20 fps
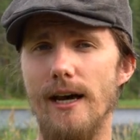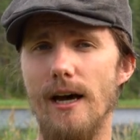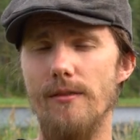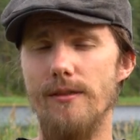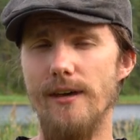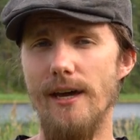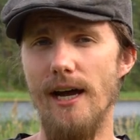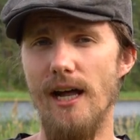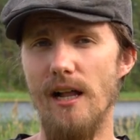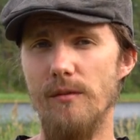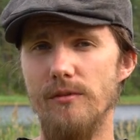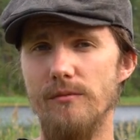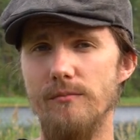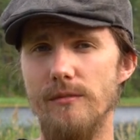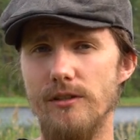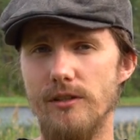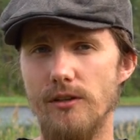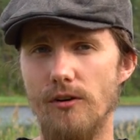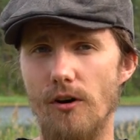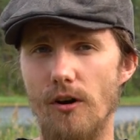The album
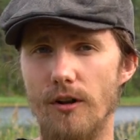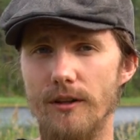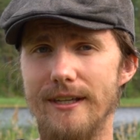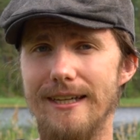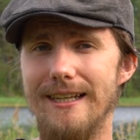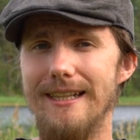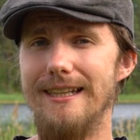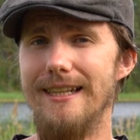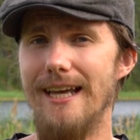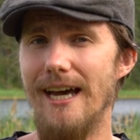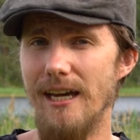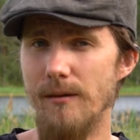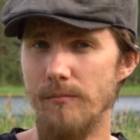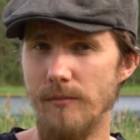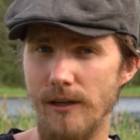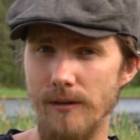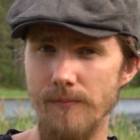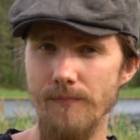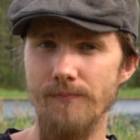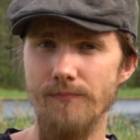is called
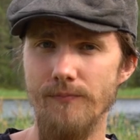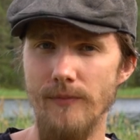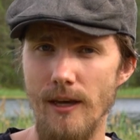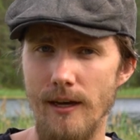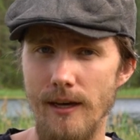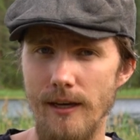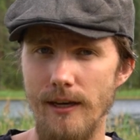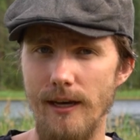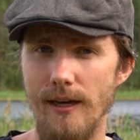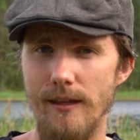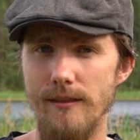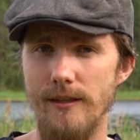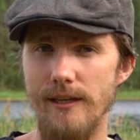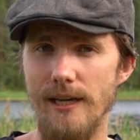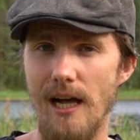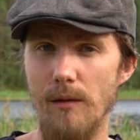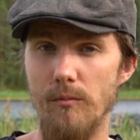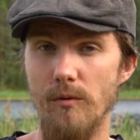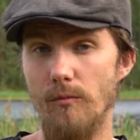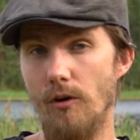Climbing, and
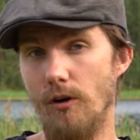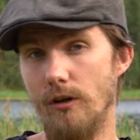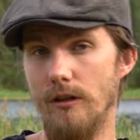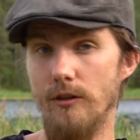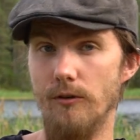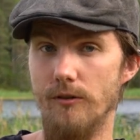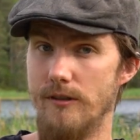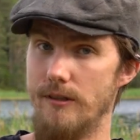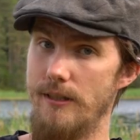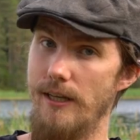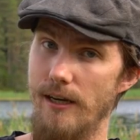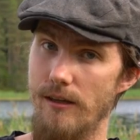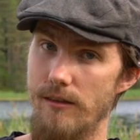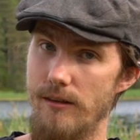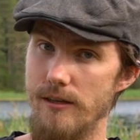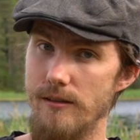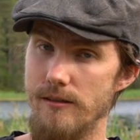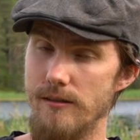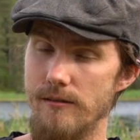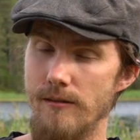the album art looks like
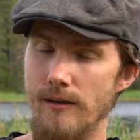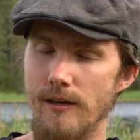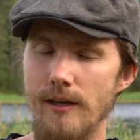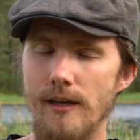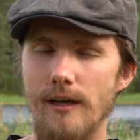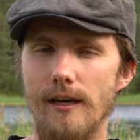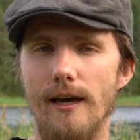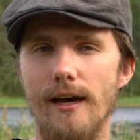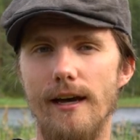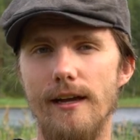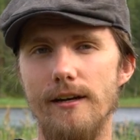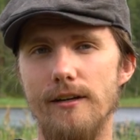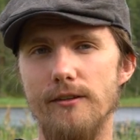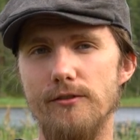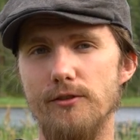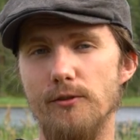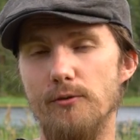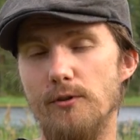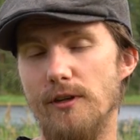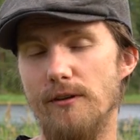this. And
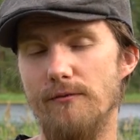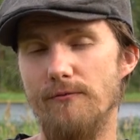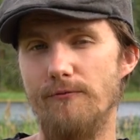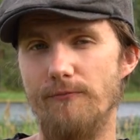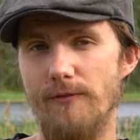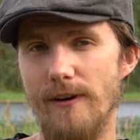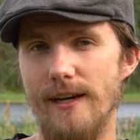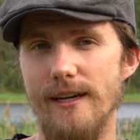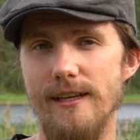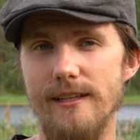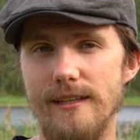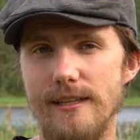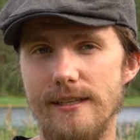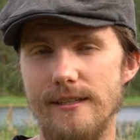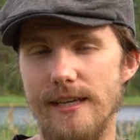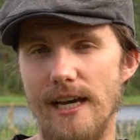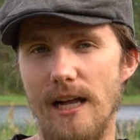so you can find this